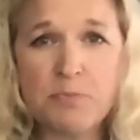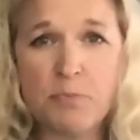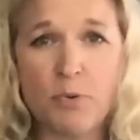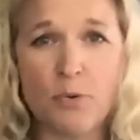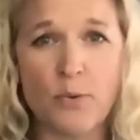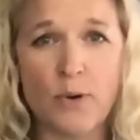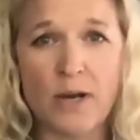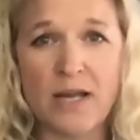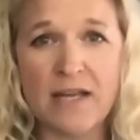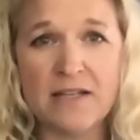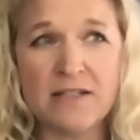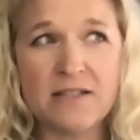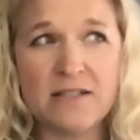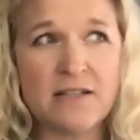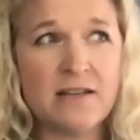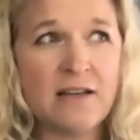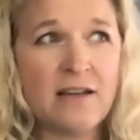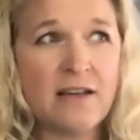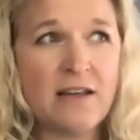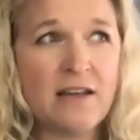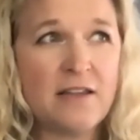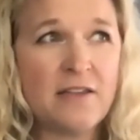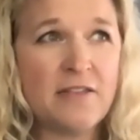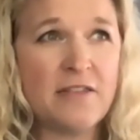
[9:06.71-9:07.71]
point
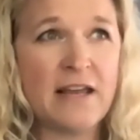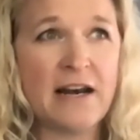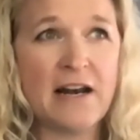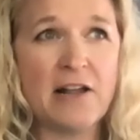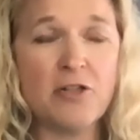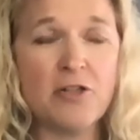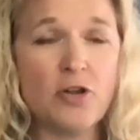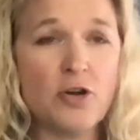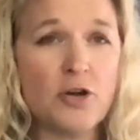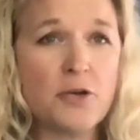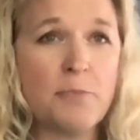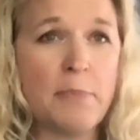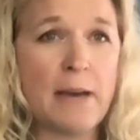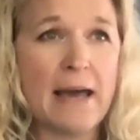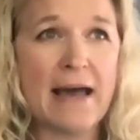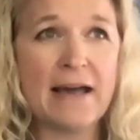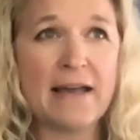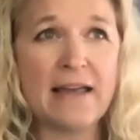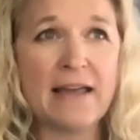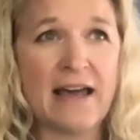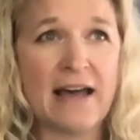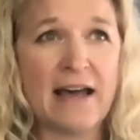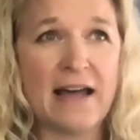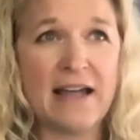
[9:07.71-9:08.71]
that I look
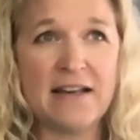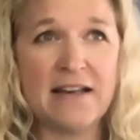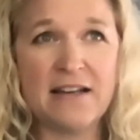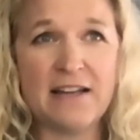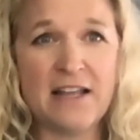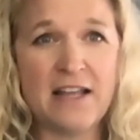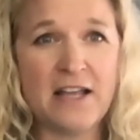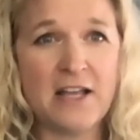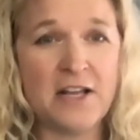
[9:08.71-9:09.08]
back at,